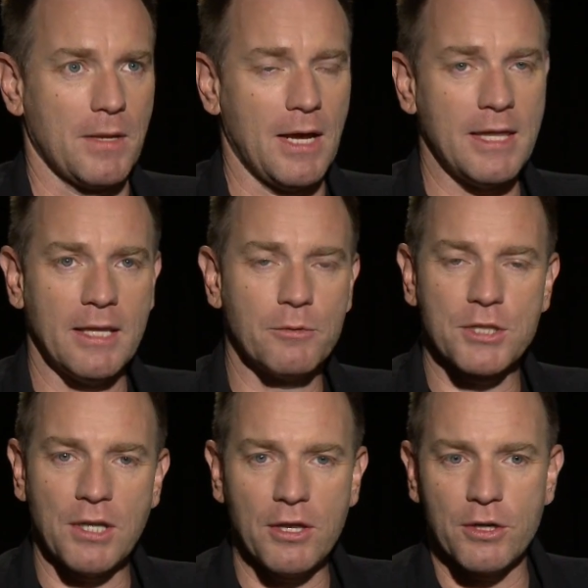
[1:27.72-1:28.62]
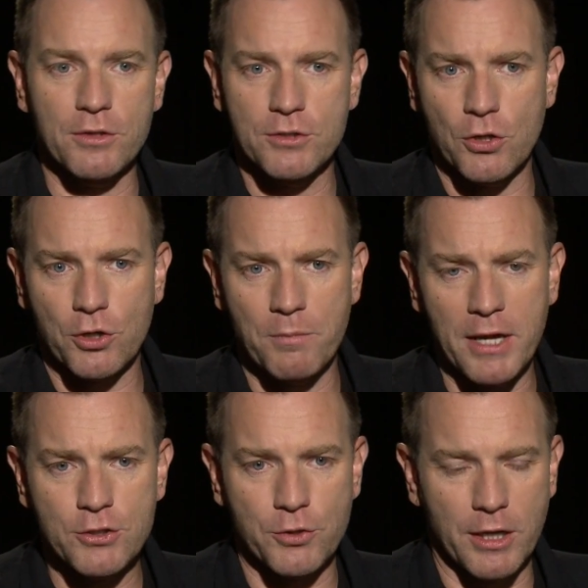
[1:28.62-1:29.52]
And then there was another
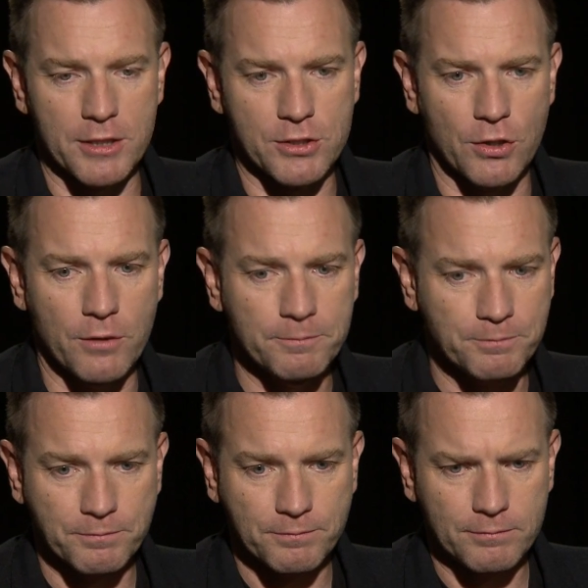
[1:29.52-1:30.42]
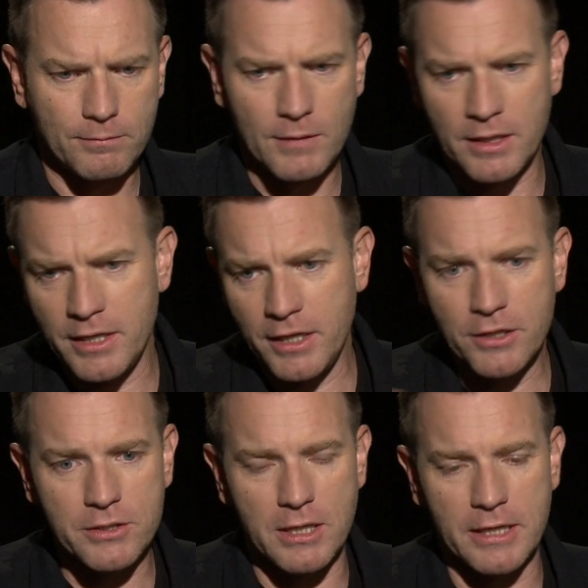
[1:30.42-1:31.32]
documentary I saw
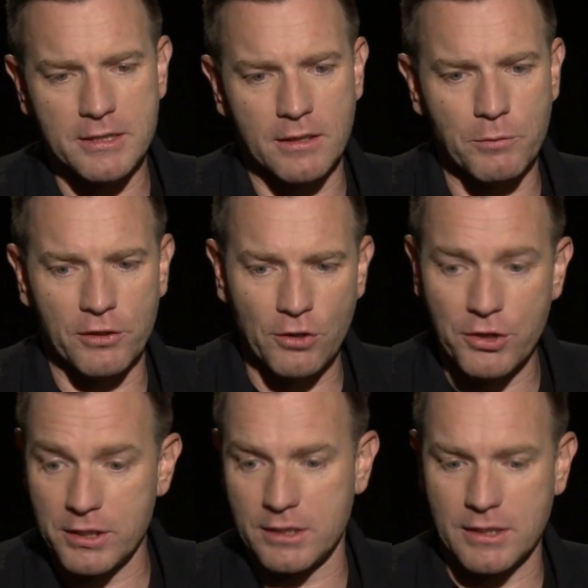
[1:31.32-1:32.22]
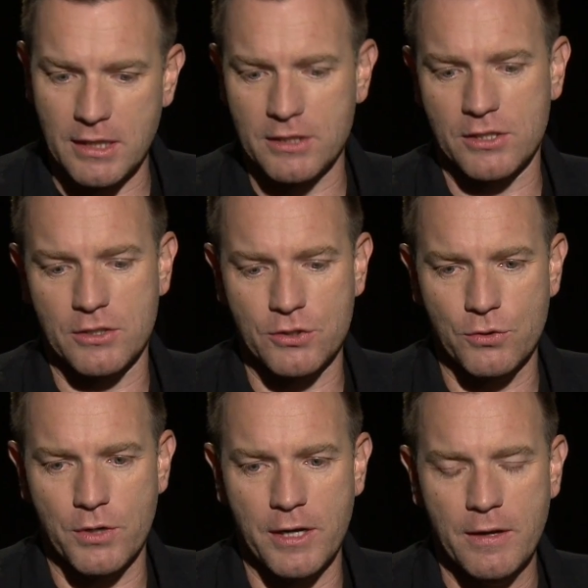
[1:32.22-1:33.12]
years later where I thought, this is it, this is the
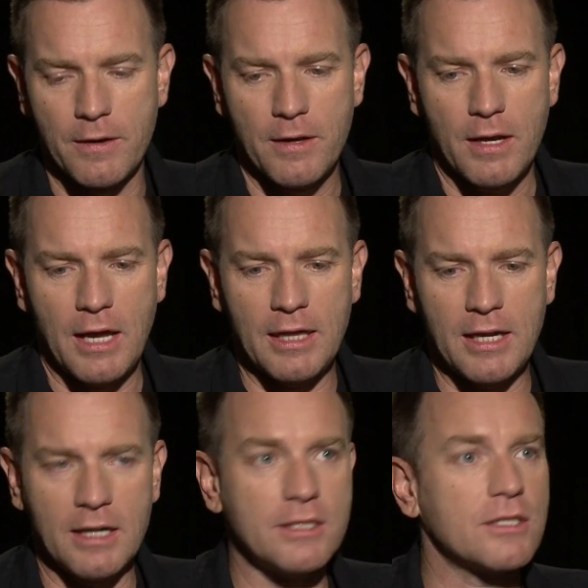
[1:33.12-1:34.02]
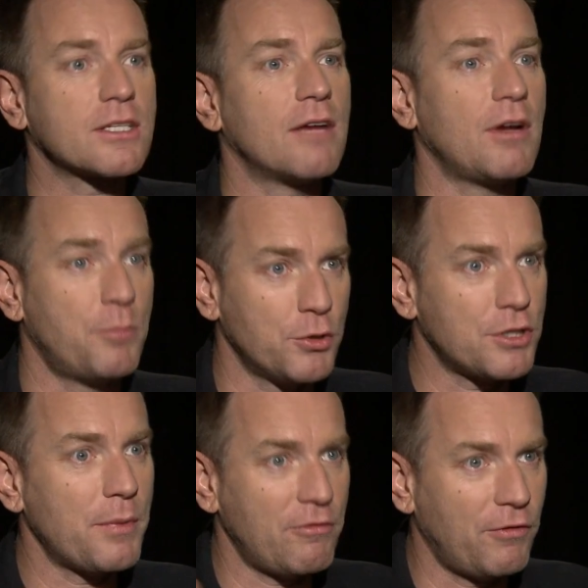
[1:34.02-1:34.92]
story. And then I discovered, I pushed
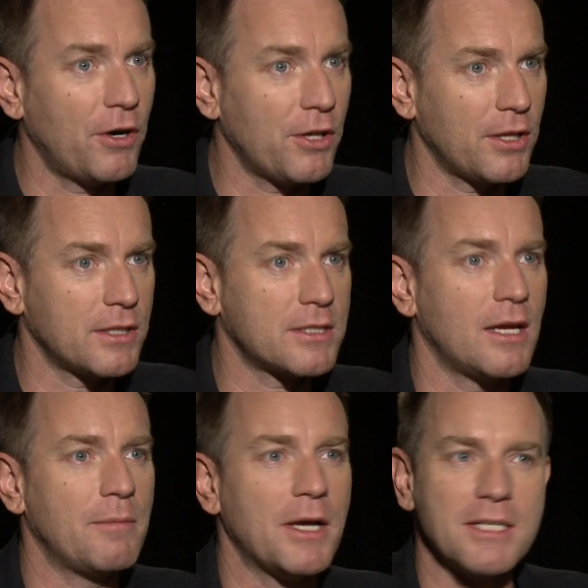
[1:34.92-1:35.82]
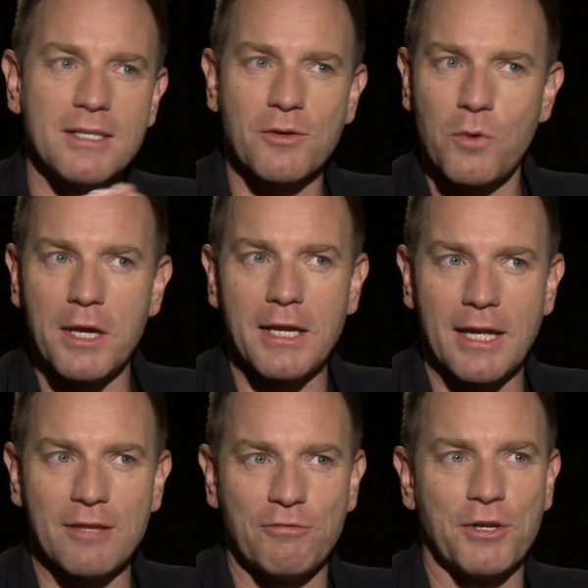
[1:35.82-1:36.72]
a bit further this time. I didn't quite
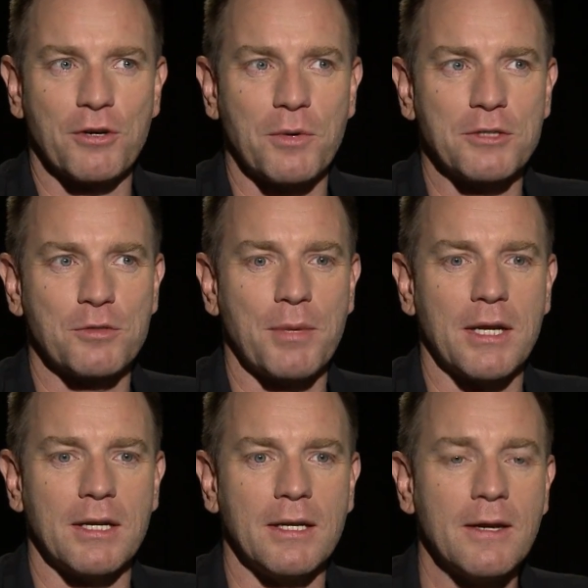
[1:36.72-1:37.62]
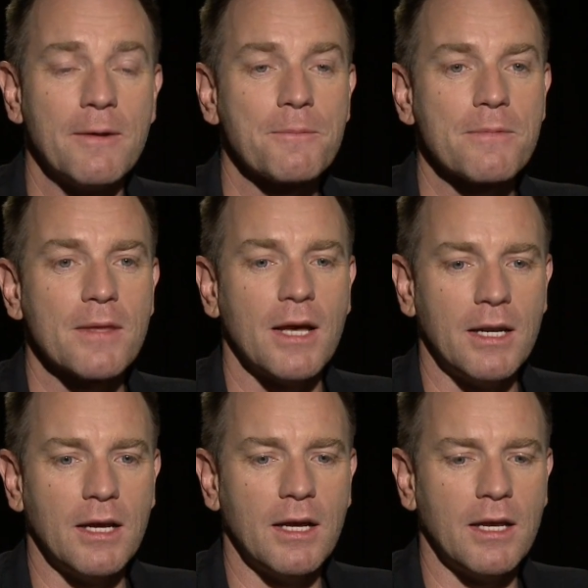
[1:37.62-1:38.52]
get the fear quite so badly.
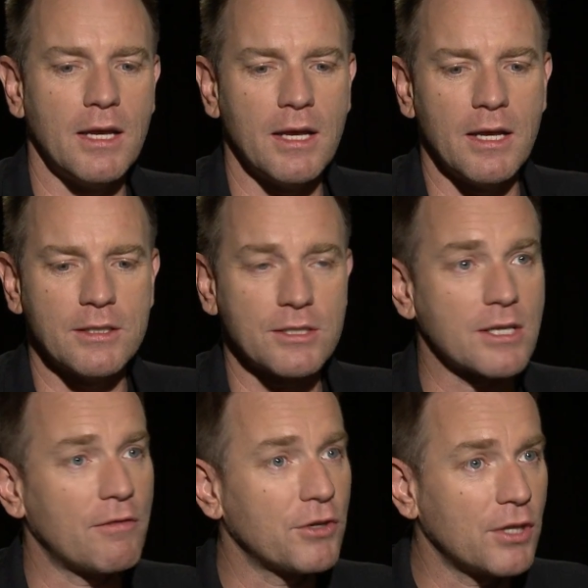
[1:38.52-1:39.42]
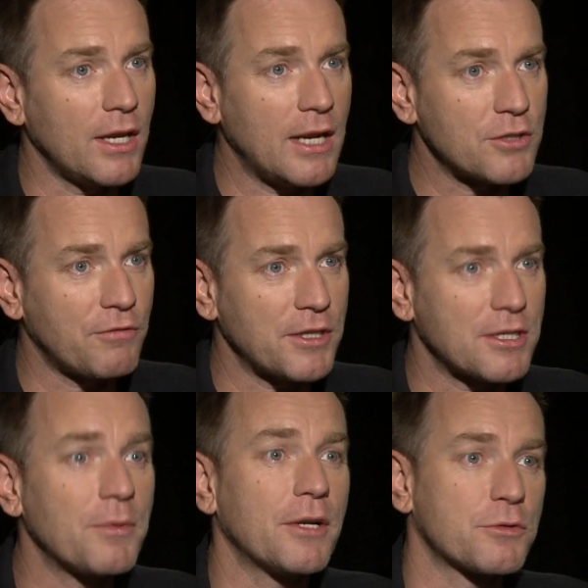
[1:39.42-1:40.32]
And I discovered that in actual fact
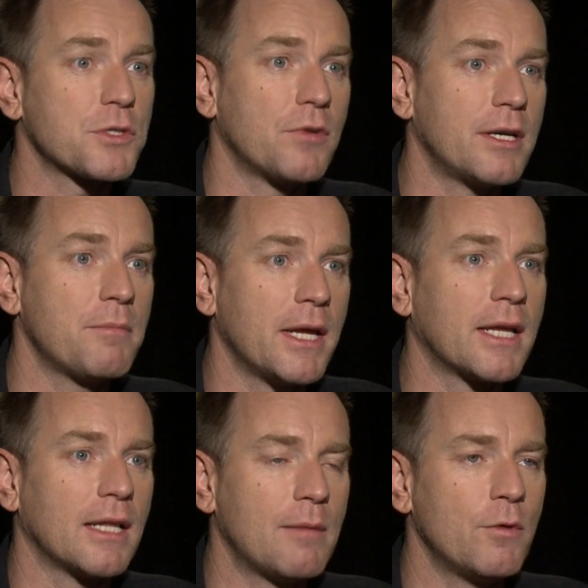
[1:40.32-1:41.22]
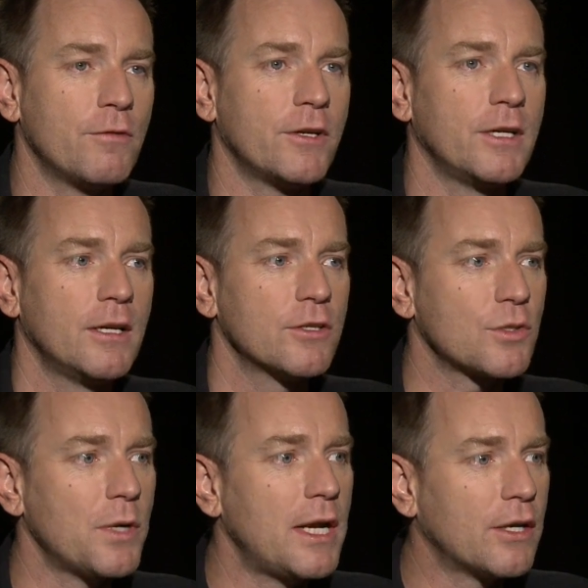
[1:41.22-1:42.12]
someone else was already making that movie.
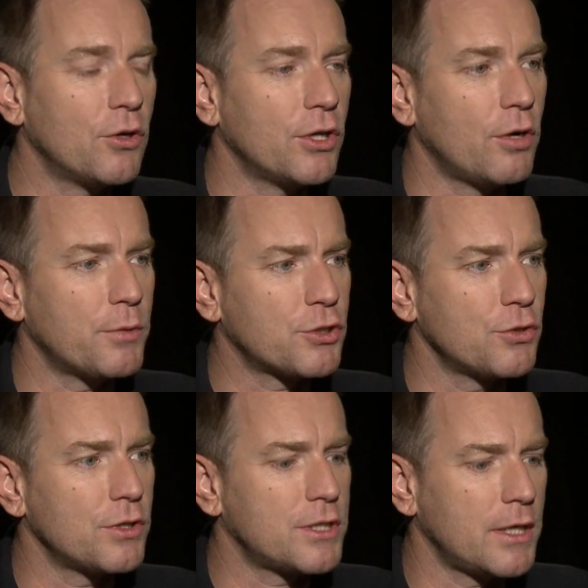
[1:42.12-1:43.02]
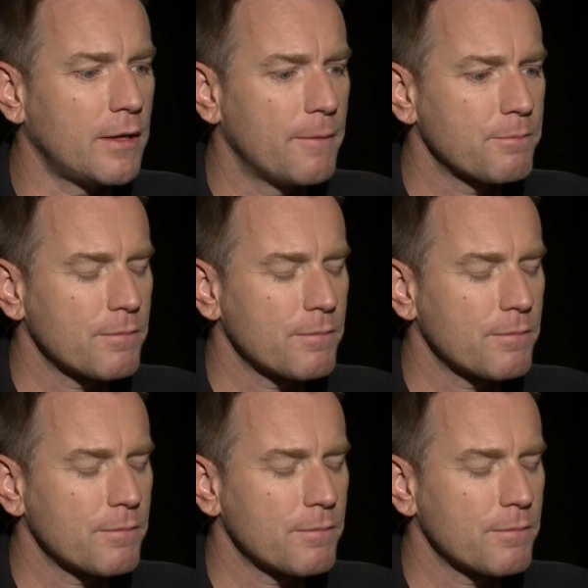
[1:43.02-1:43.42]
So when I got the opportunity